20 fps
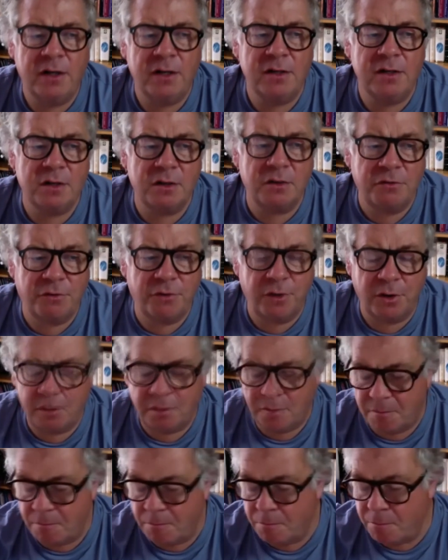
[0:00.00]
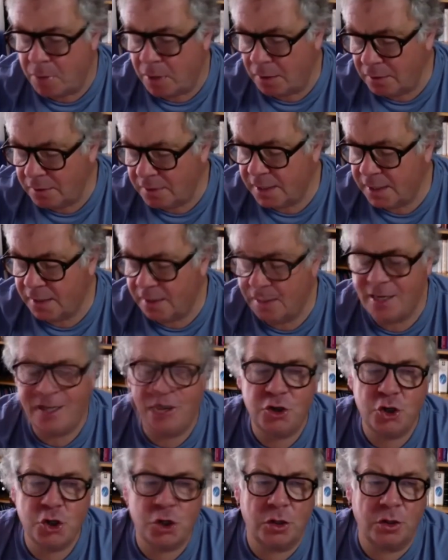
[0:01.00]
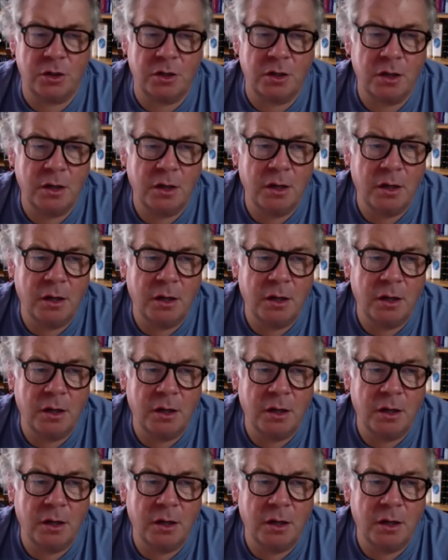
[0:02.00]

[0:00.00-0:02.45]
different multi-nation